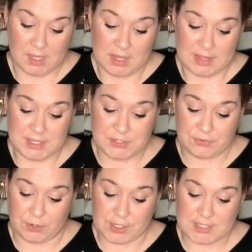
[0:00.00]
this
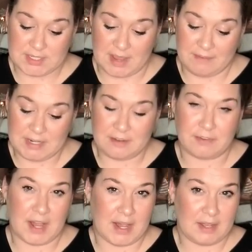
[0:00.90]
for
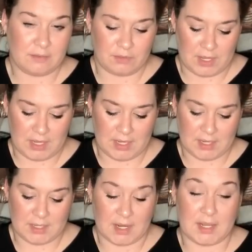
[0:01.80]
75
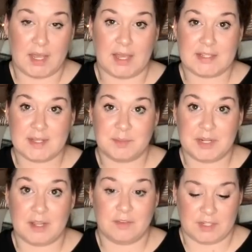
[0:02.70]
and I accepted
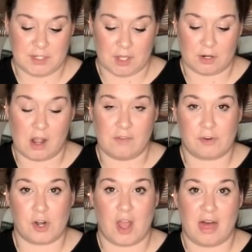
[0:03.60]
a $50
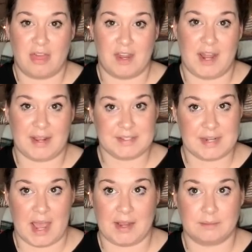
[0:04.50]
offer the next
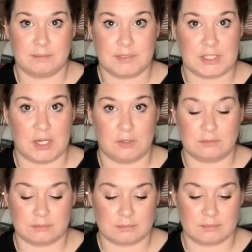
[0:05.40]
day. So
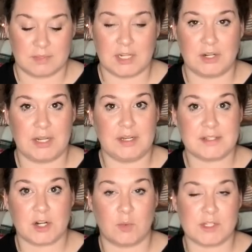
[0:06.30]
theory
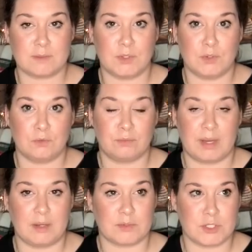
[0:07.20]
doesn't always move, but
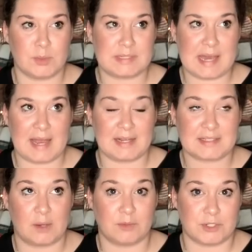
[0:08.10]
it was new with tags,
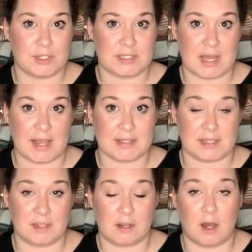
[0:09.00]
it was a good size,
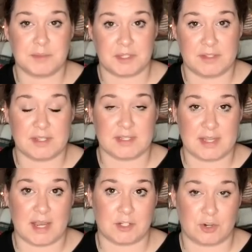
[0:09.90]
and the comps on this
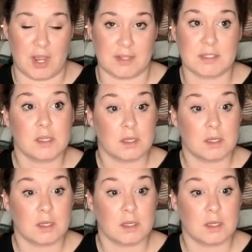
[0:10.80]
exact dress